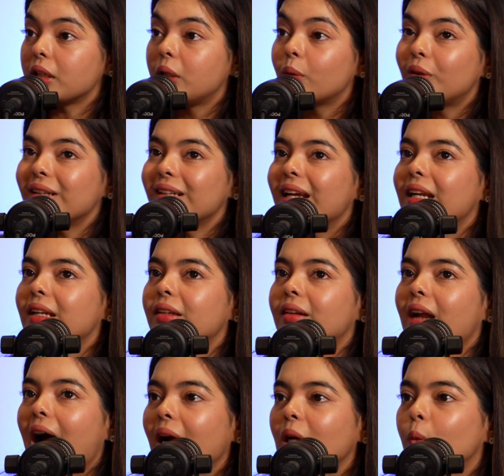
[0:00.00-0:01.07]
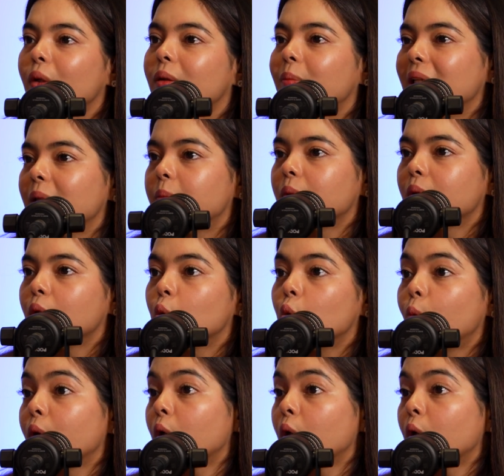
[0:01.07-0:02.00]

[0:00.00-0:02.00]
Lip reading: you didn't interact with people who were